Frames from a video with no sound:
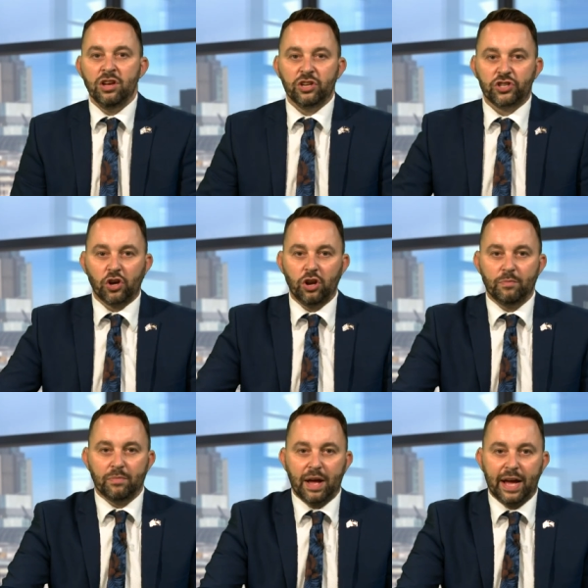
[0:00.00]

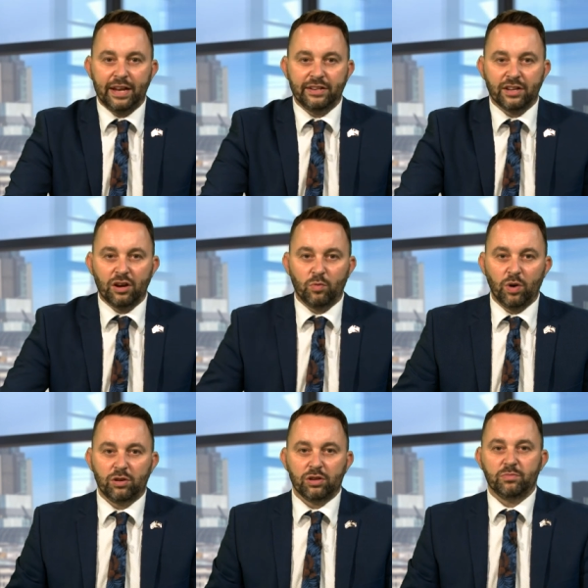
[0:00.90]
Shalom and
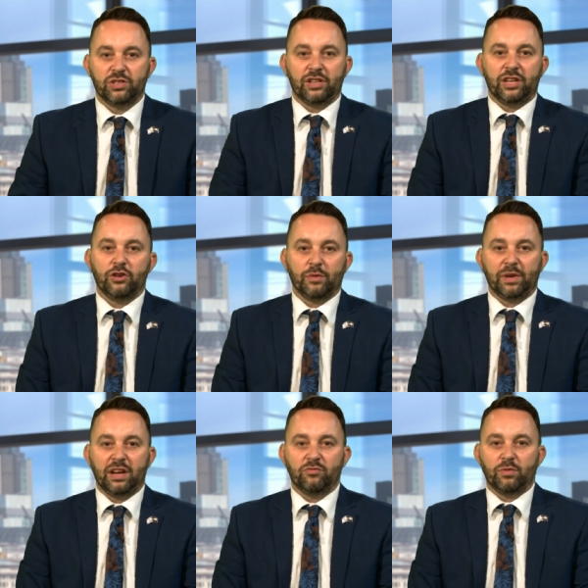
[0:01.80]
welcome to the
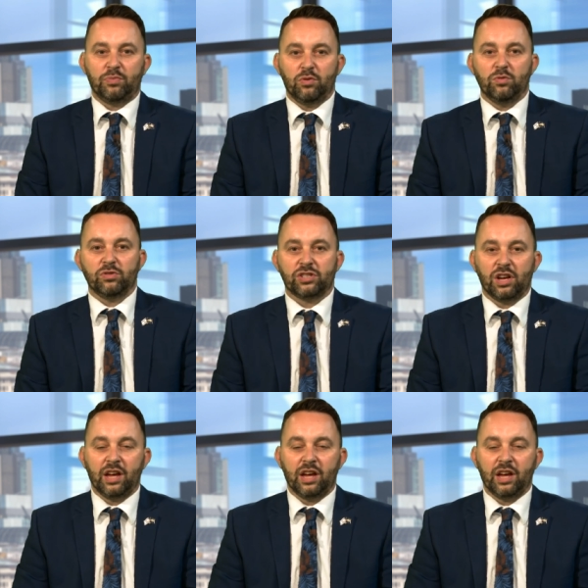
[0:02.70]
European Report.